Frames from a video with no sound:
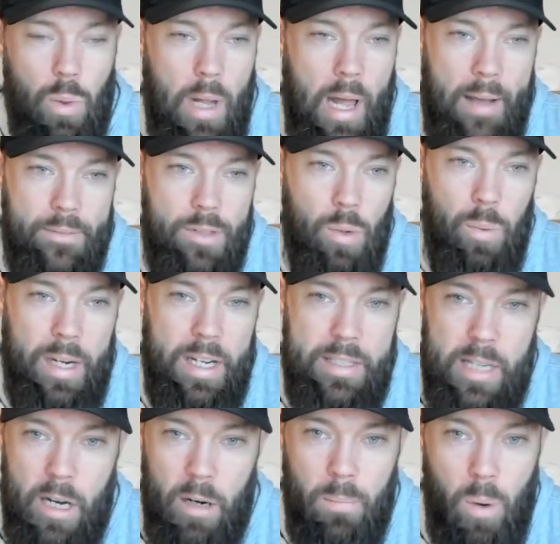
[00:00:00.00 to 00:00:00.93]
We'll have the
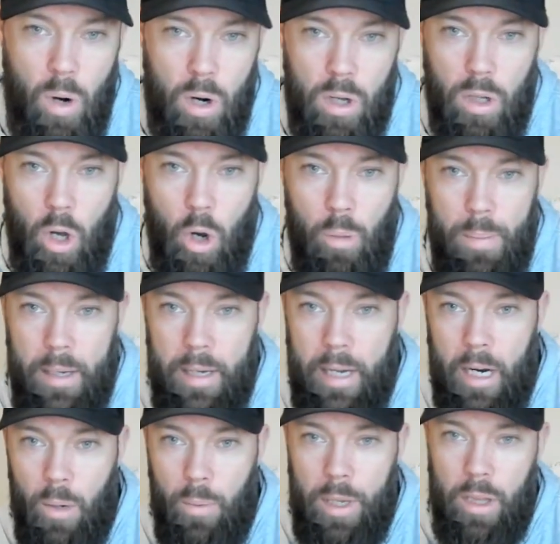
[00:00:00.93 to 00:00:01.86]
retail portal open
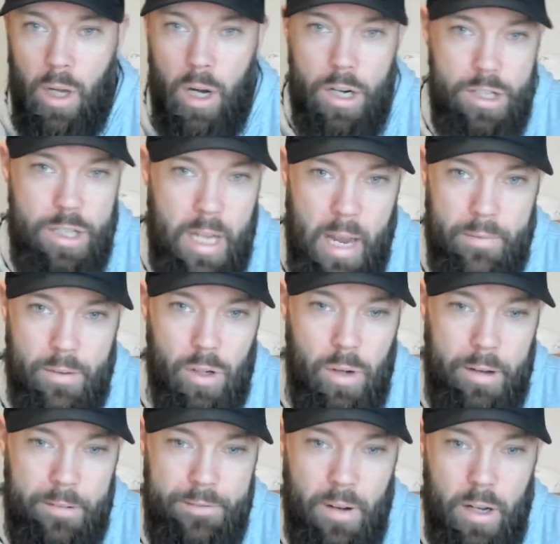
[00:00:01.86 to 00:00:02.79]
here. We launched the
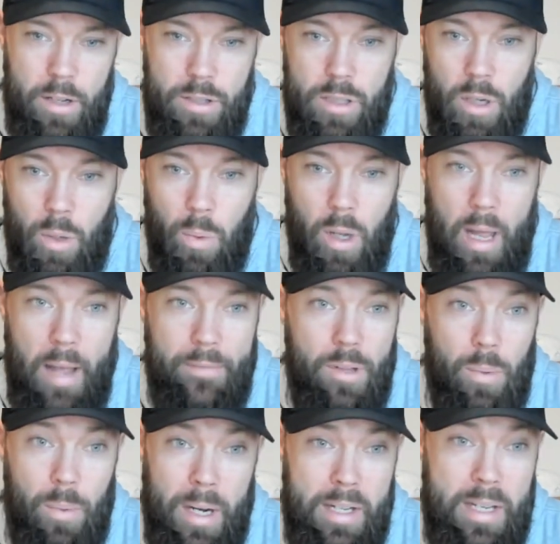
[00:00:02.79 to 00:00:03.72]
Evergreen Fund, so we'll have
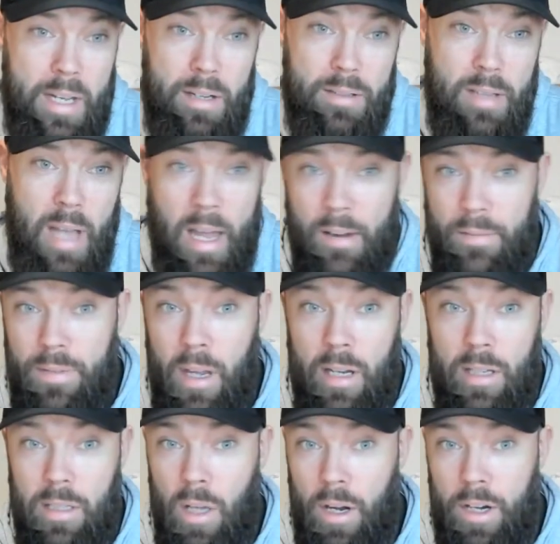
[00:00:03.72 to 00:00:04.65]
the retail side of
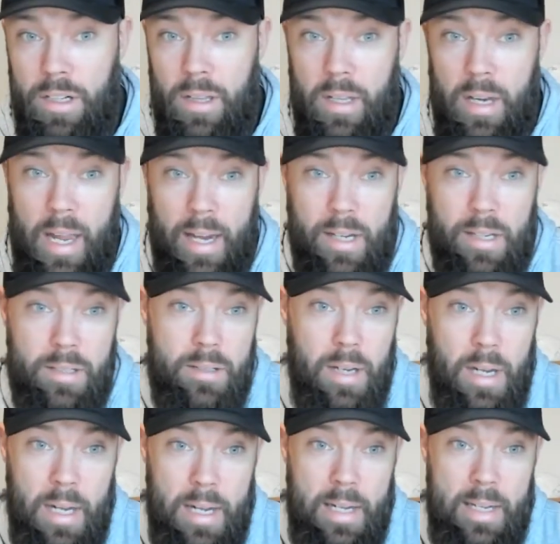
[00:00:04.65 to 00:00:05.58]
things launched in the next
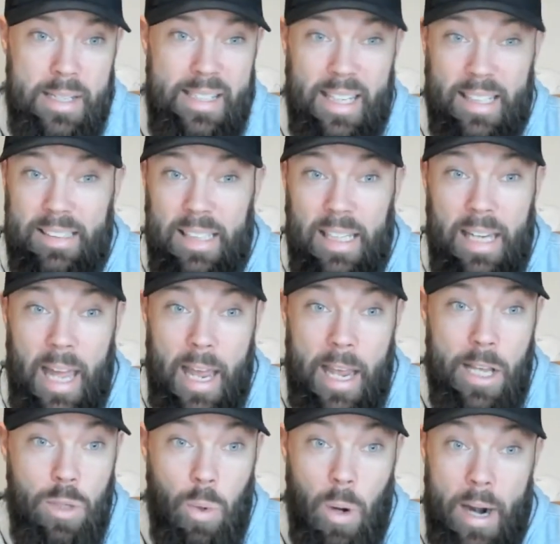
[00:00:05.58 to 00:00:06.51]
60
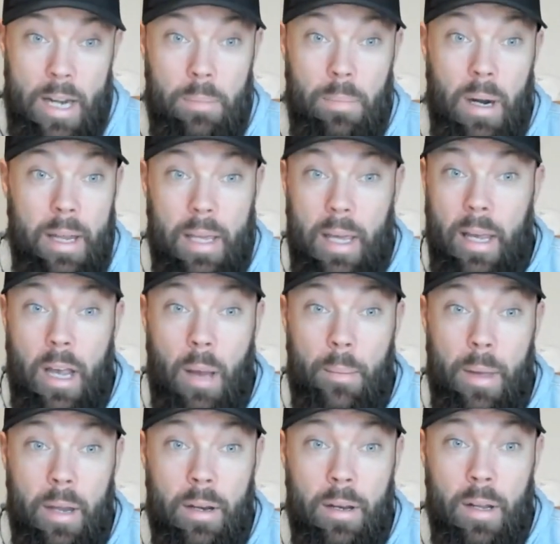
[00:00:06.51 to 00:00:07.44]
days, where anybody can
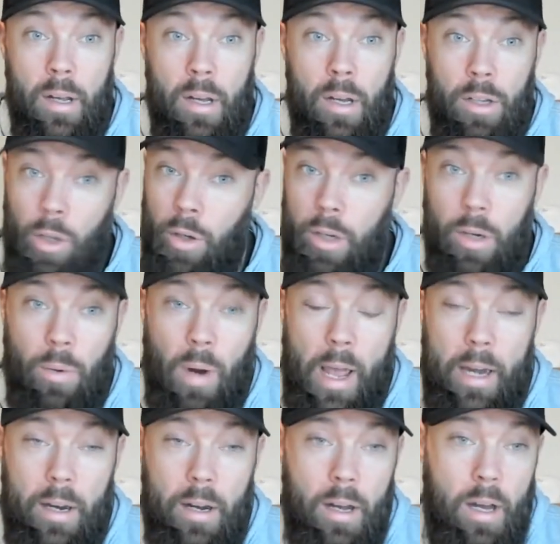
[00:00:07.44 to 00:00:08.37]
come in. You could
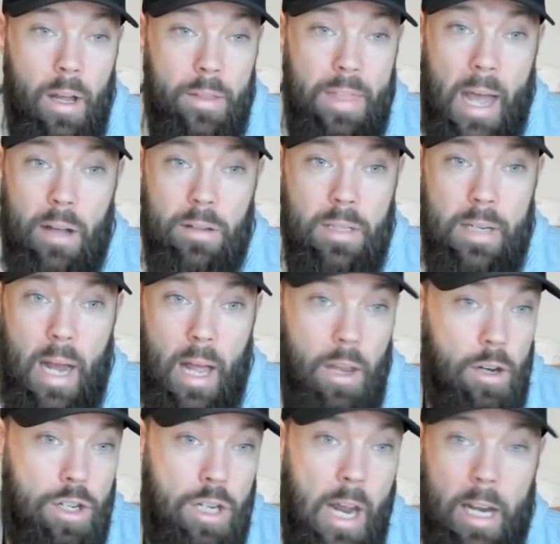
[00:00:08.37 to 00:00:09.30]
write
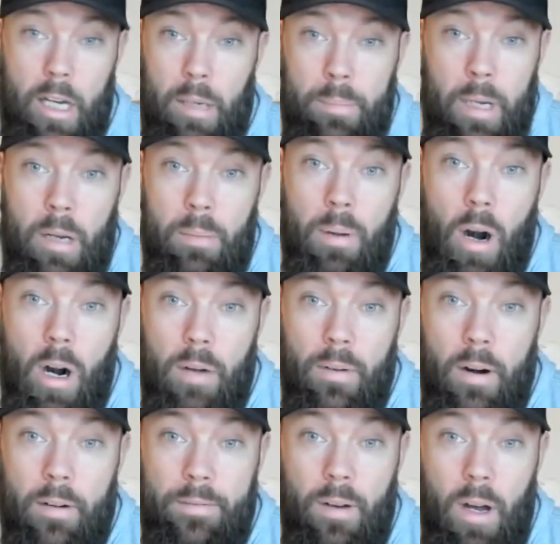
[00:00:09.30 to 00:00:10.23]
$1,000 check and be a part
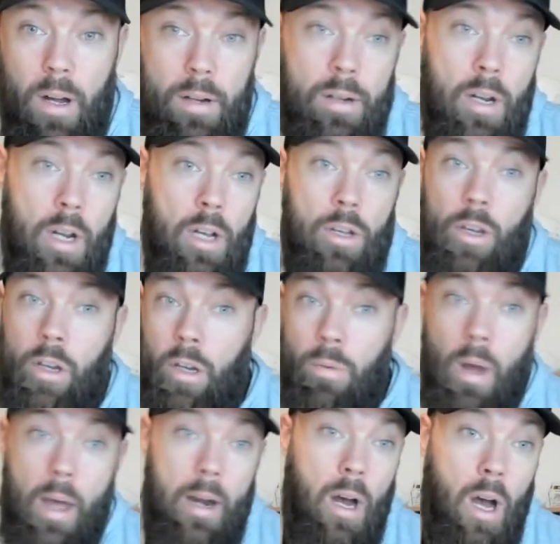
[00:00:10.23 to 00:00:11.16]
of our fund. You
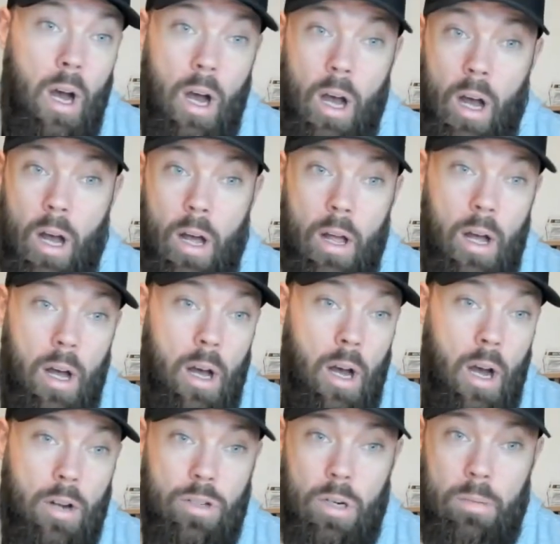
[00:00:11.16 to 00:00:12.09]
could write a
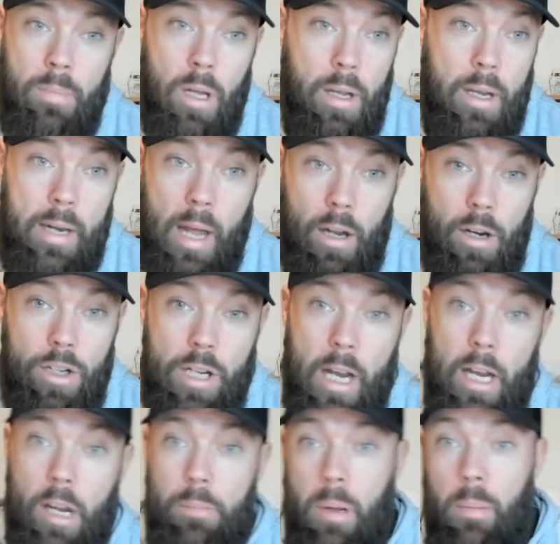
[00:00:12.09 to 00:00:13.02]
$100 million
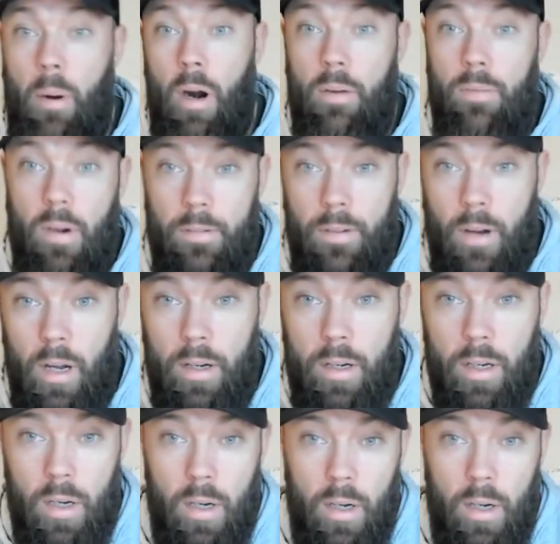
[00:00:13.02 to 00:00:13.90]
check and be part of our fund.